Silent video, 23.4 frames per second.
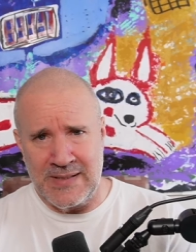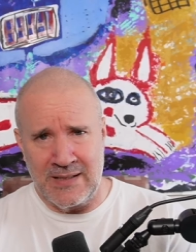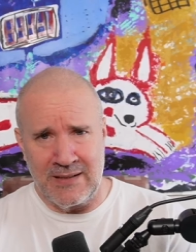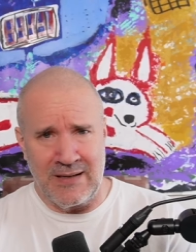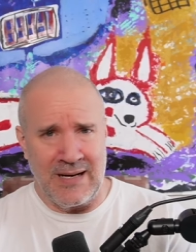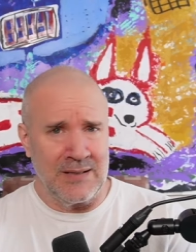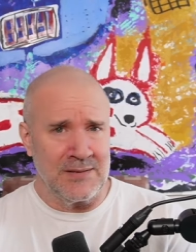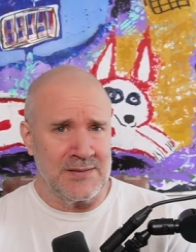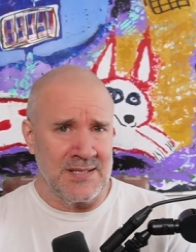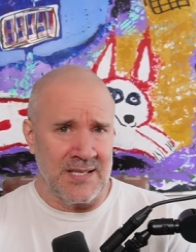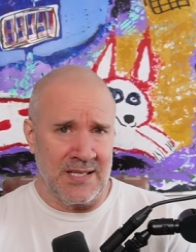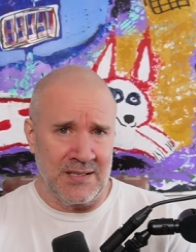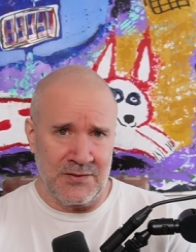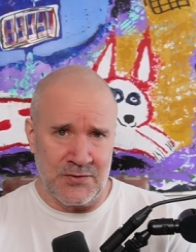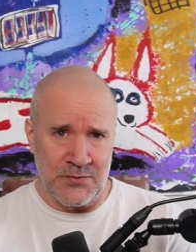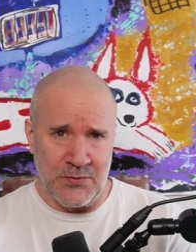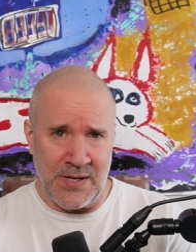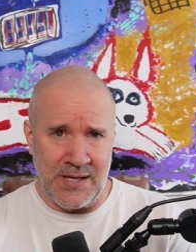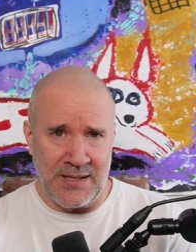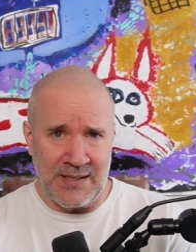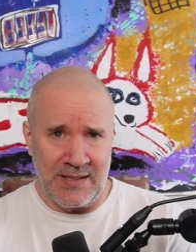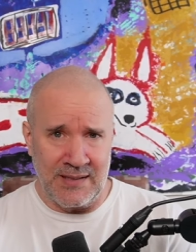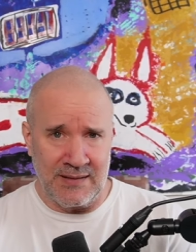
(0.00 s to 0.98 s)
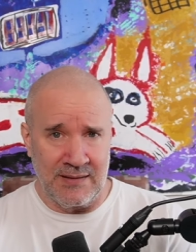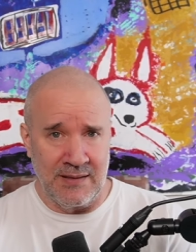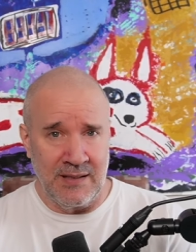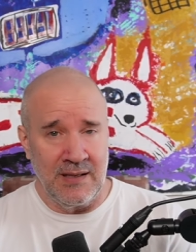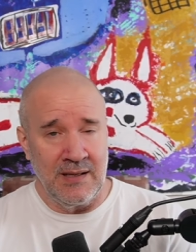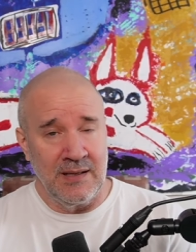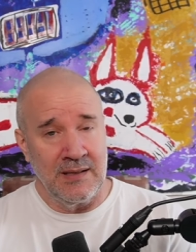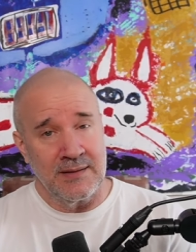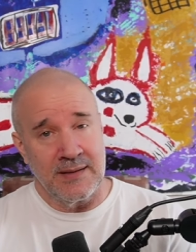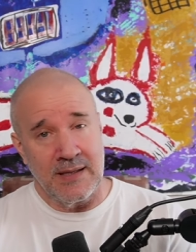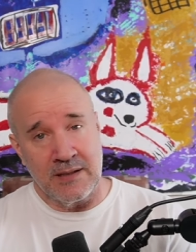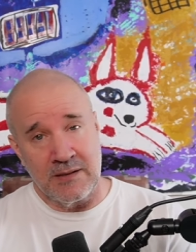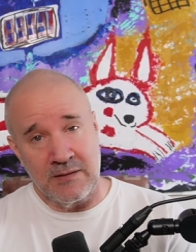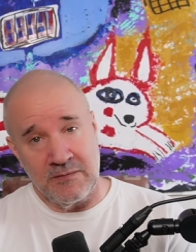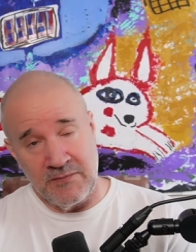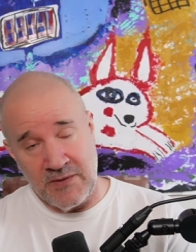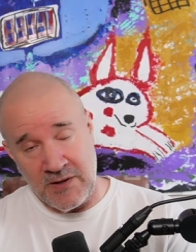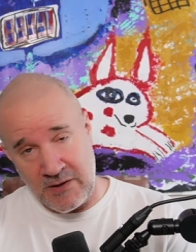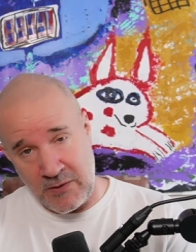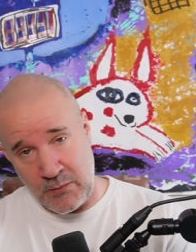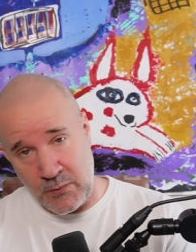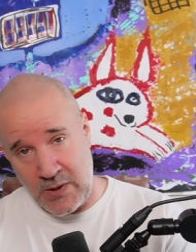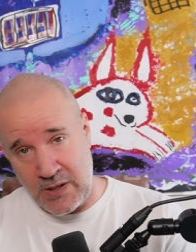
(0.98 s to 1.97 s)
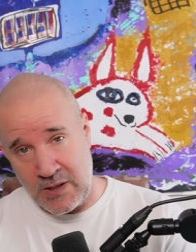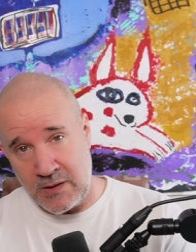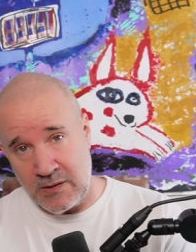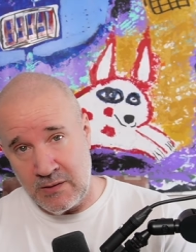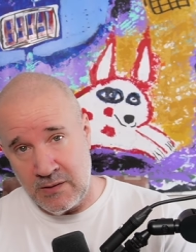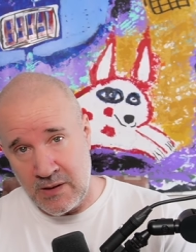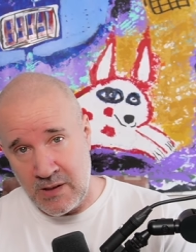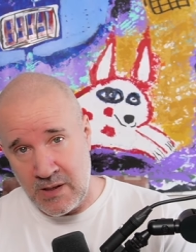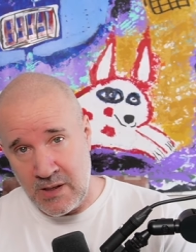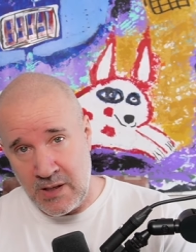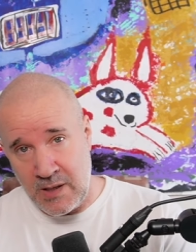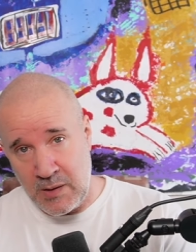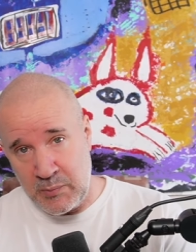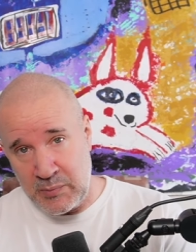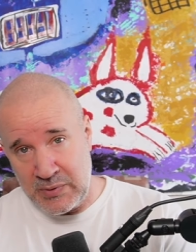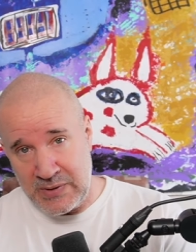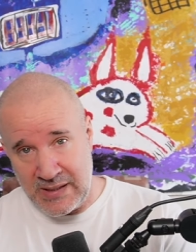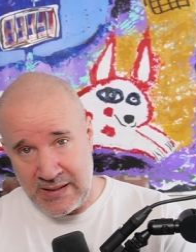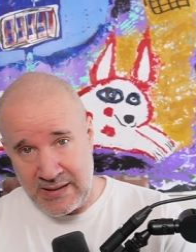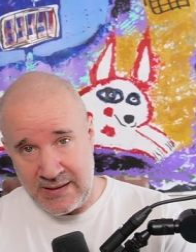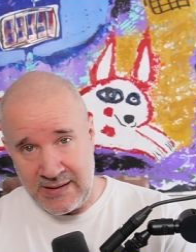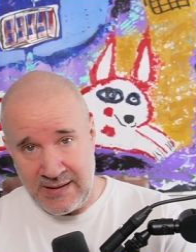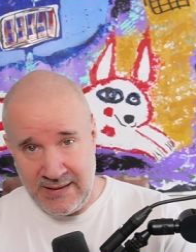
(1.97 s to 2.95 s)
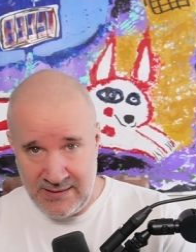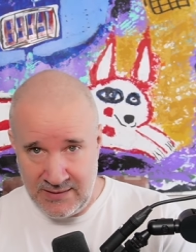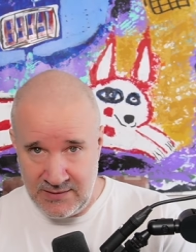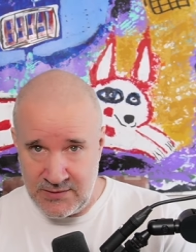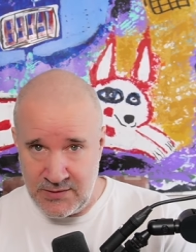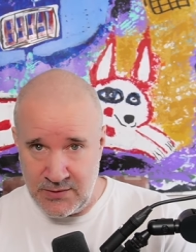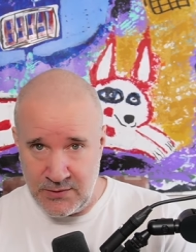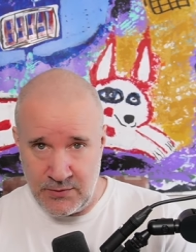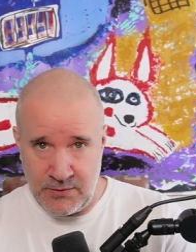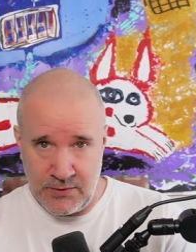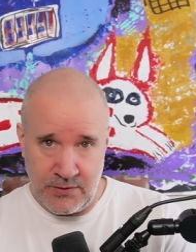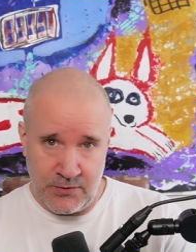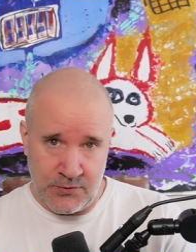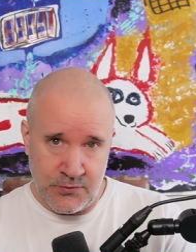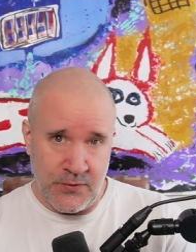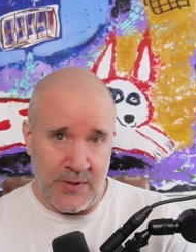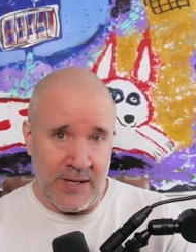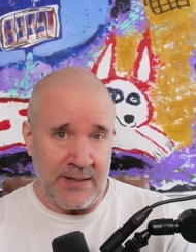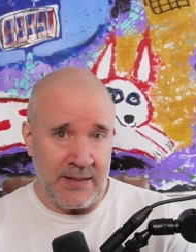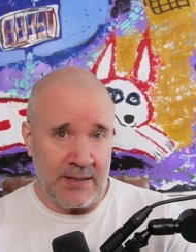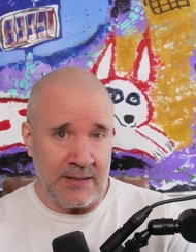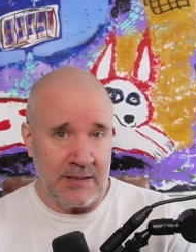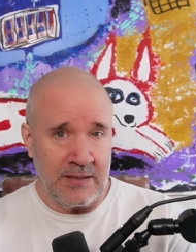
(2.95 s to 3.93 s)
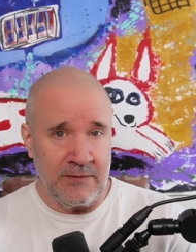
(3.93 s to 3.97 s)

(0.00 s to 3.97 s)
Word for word: that are outside of trading that could very well play into your trading.